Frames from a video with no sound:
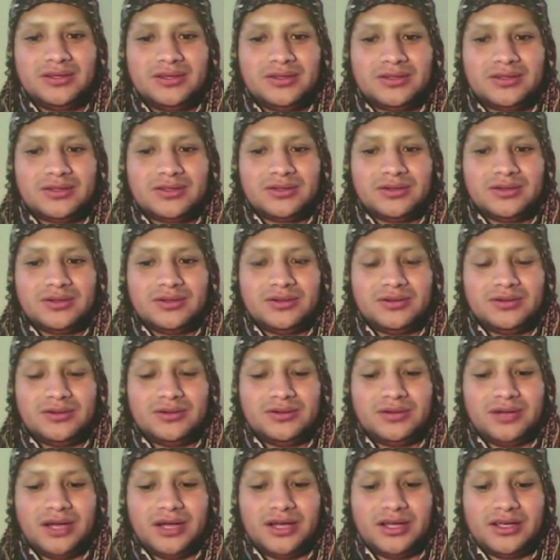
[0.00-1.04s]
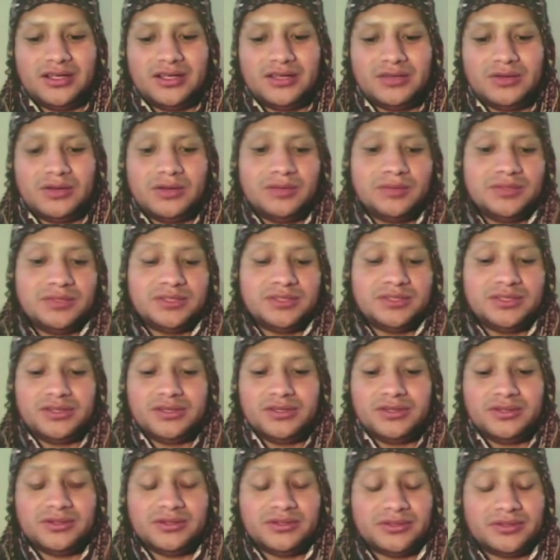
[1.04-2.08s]
So, and it's one
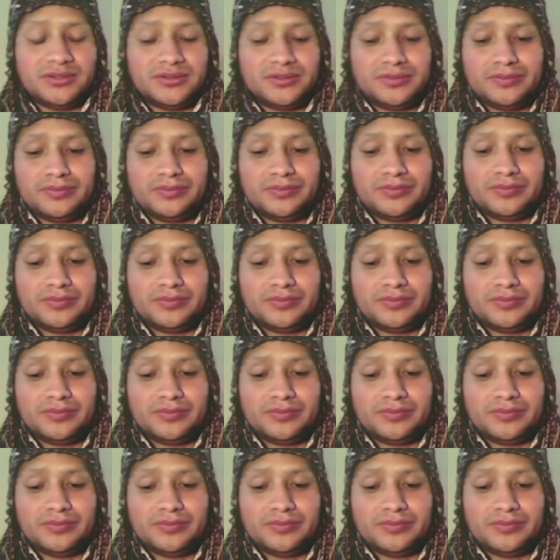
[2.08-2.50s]
mysterious.